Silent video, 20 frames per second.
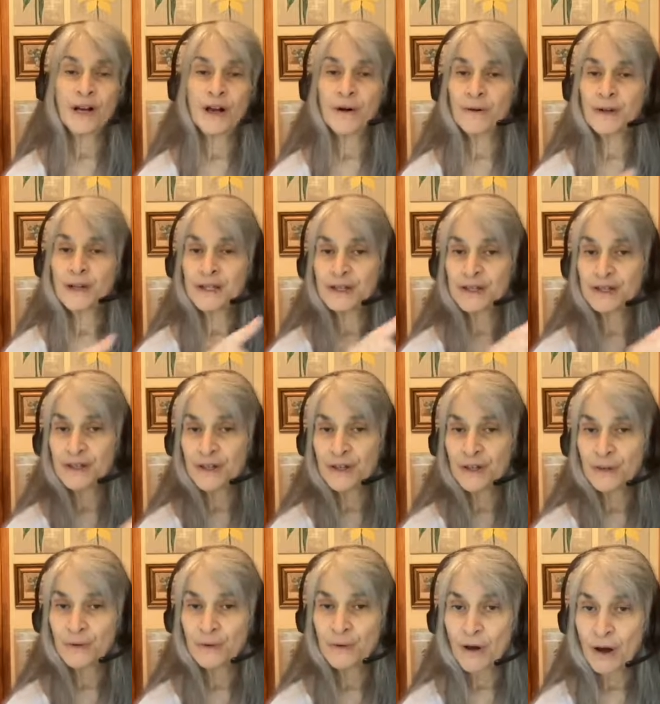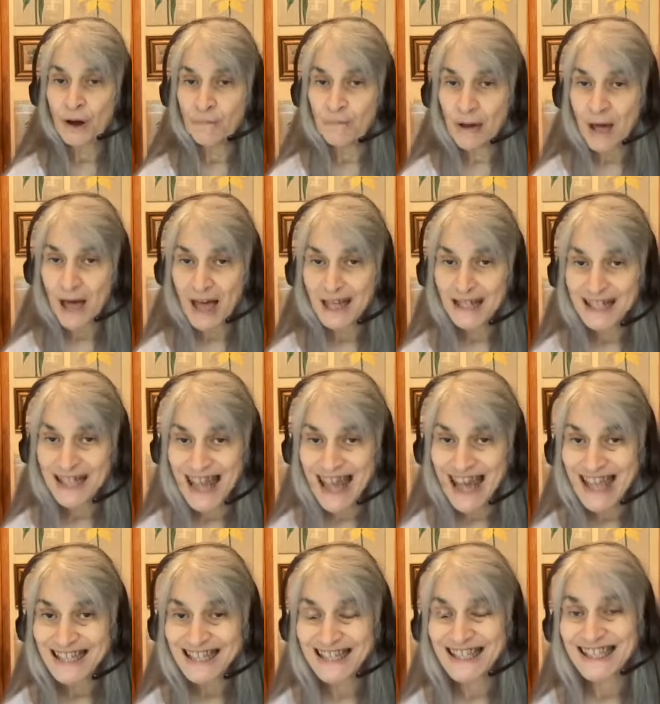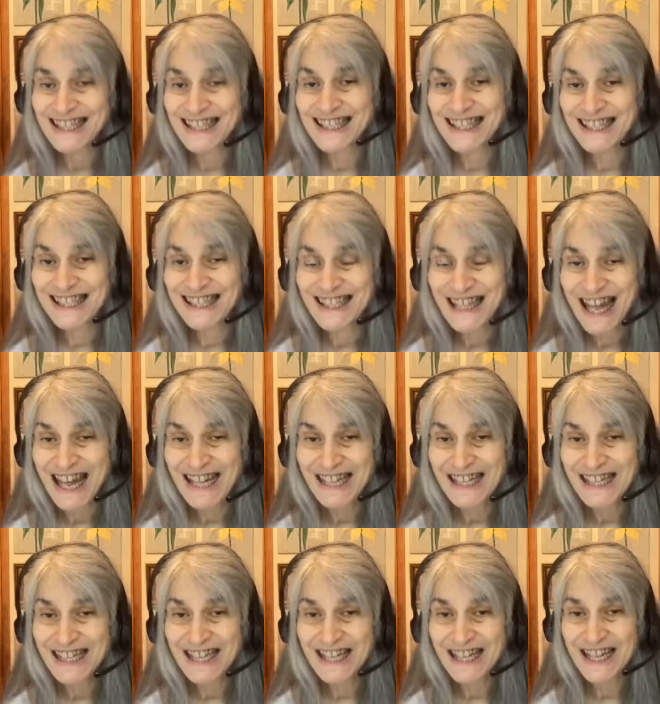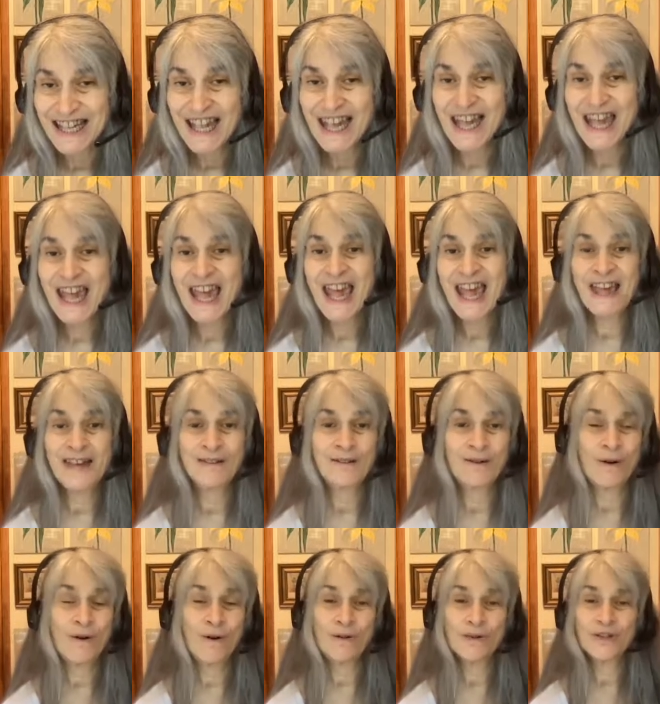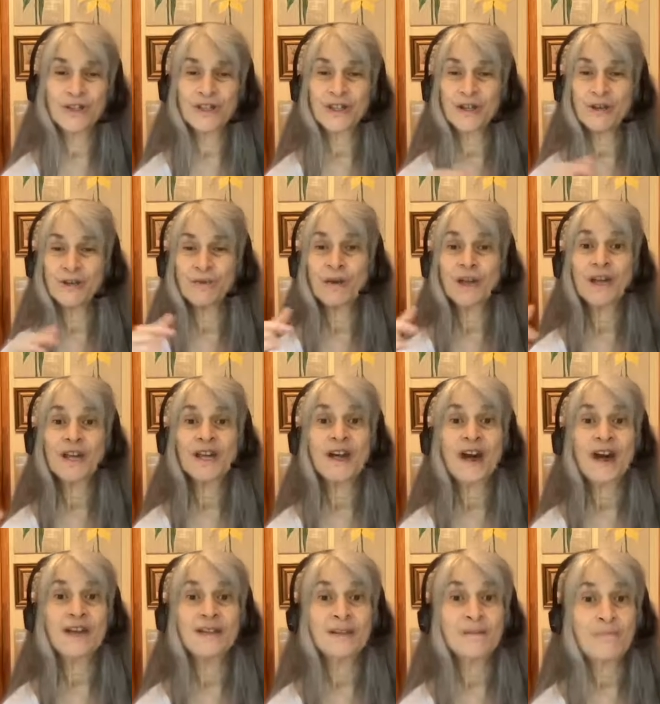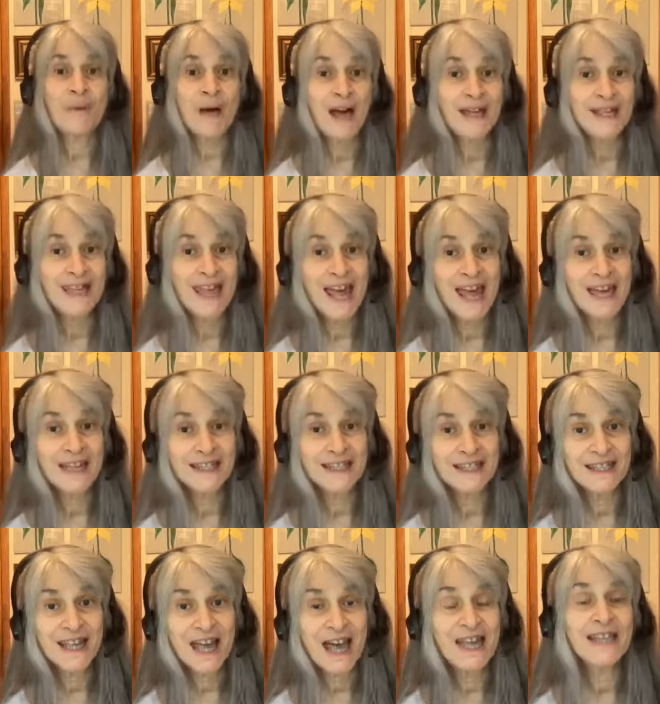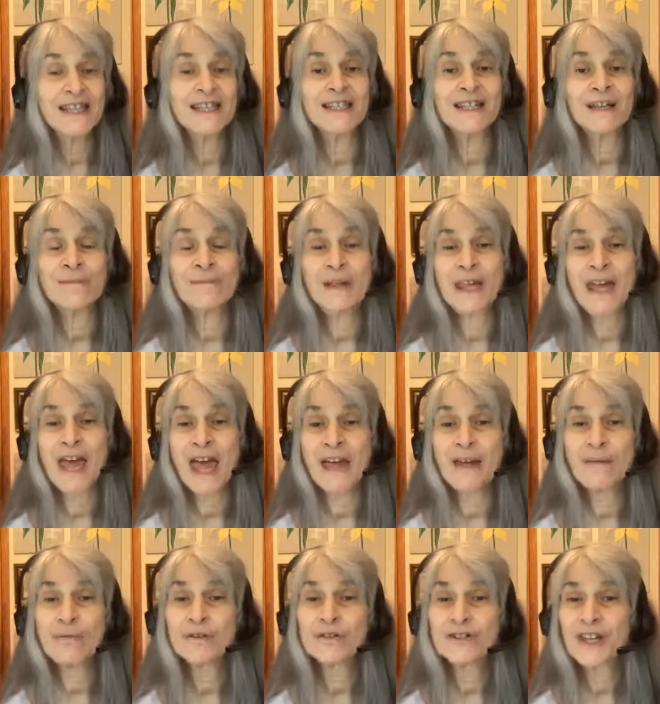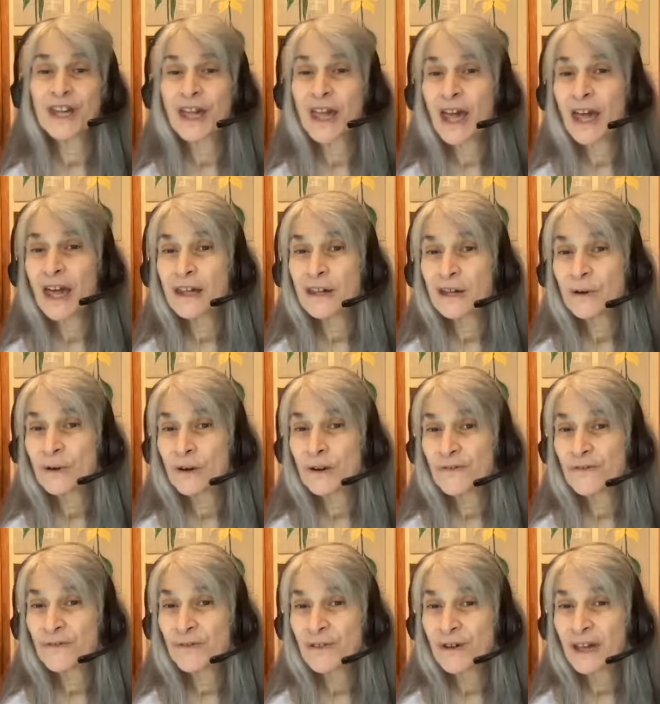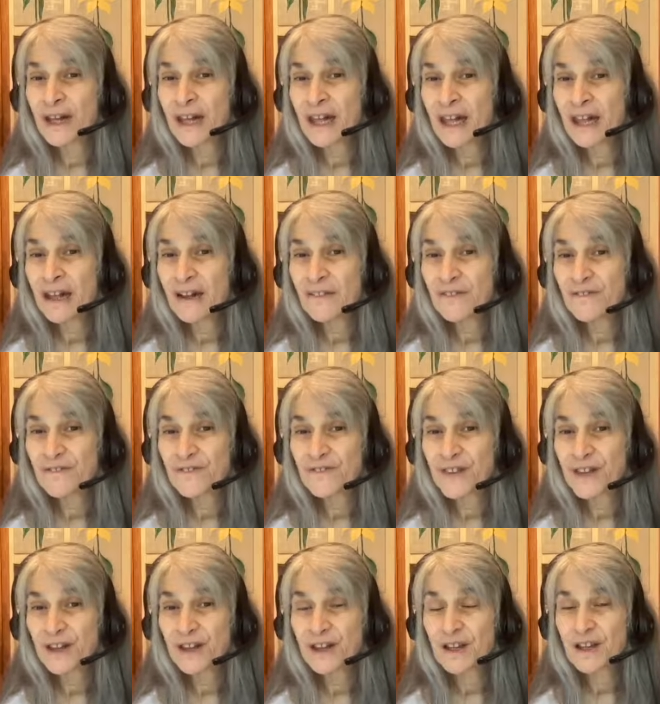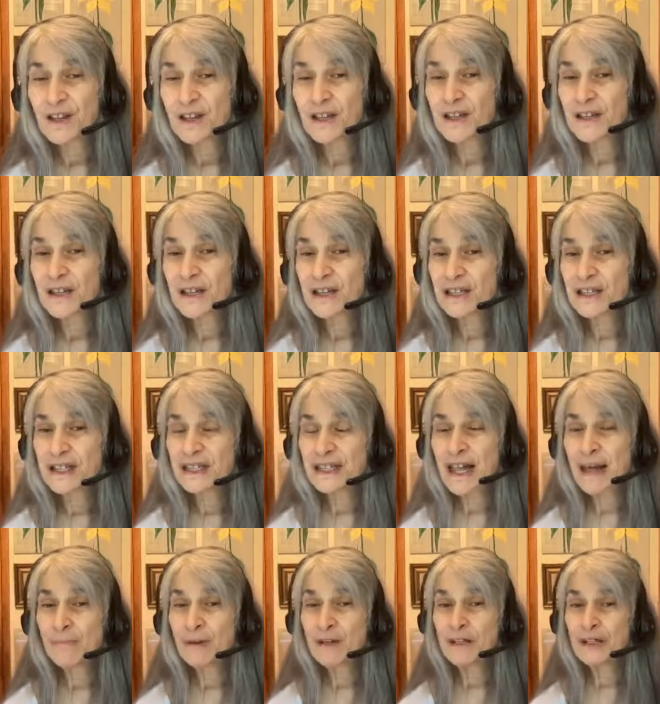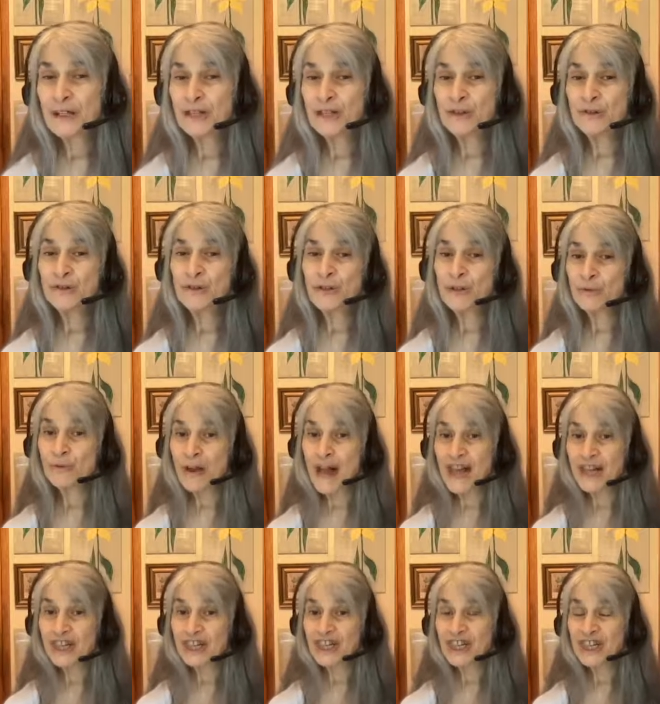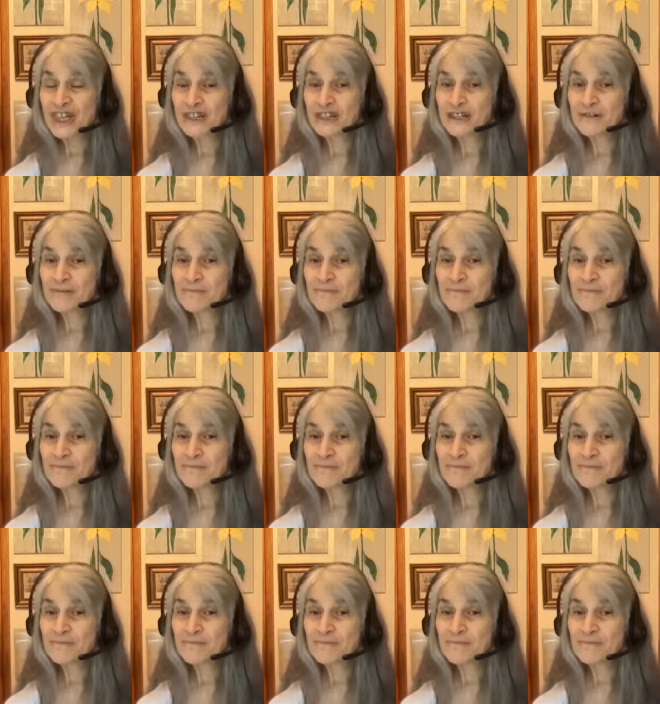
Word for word: going to our podcast site, and also on the podcast site to be able to get your free gift, Step in a New Direction.